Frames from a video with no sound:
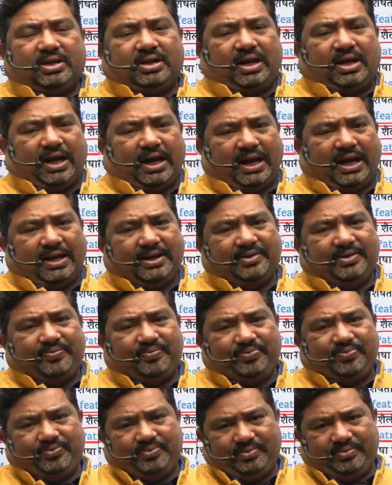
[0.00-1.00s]
And
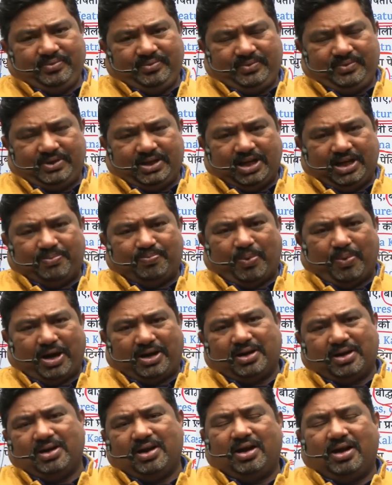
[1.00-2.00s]
in
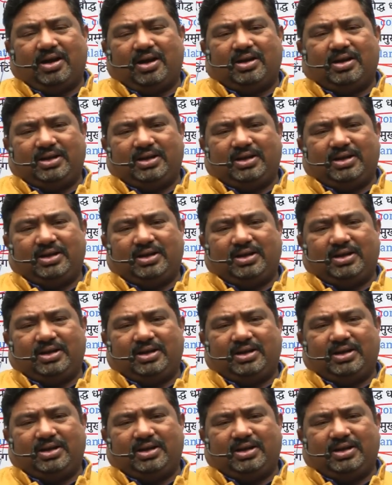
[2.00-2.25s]
Patna,